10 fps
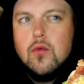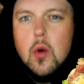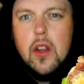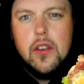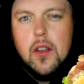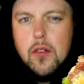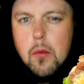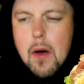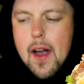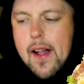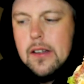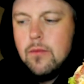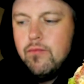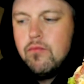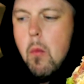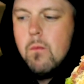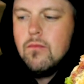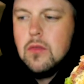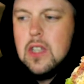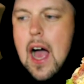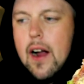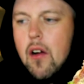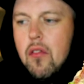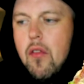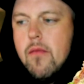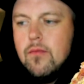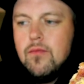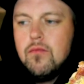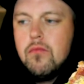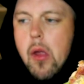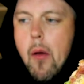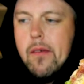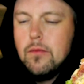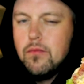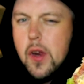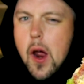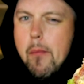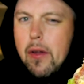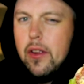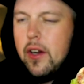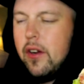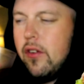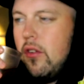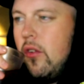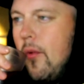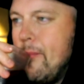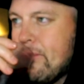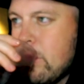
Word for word: Relative to my lack of ability to